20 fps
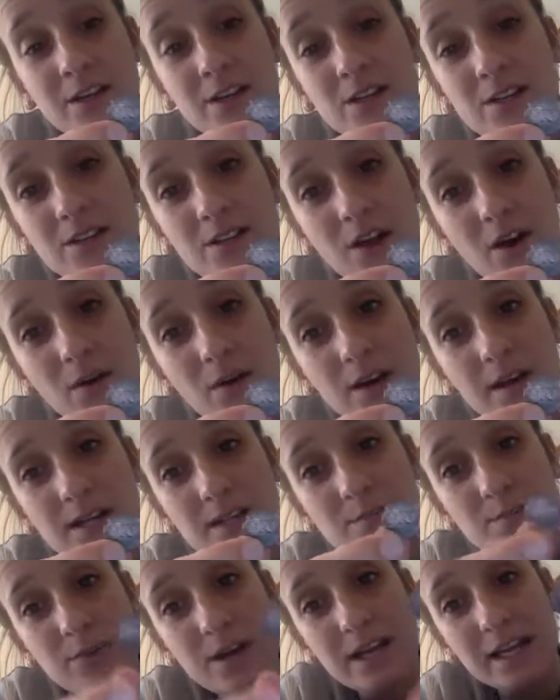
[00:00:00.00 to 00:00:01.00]
So
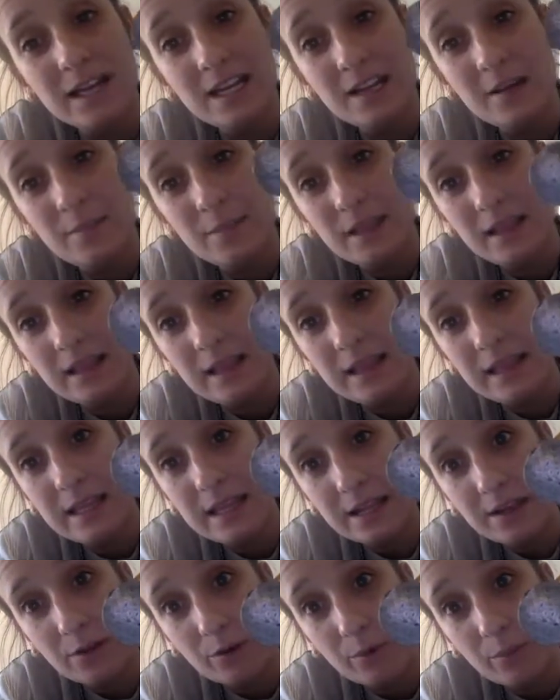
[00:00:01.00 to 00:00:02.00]
it's breaking up a
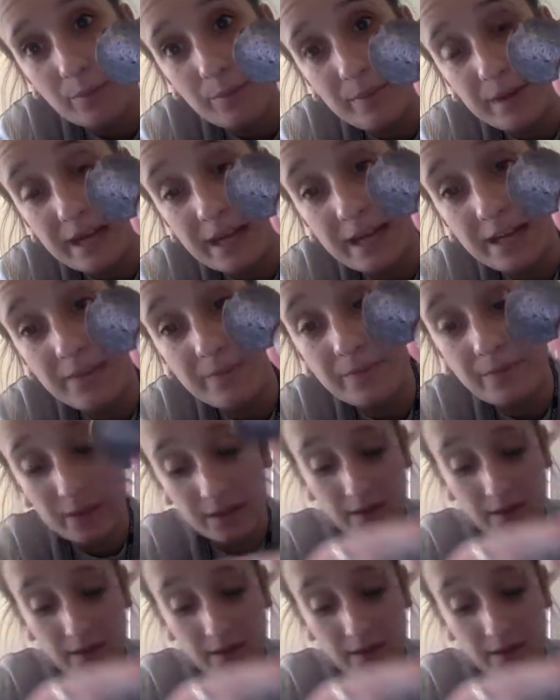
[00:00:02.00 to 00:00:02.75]
little bit.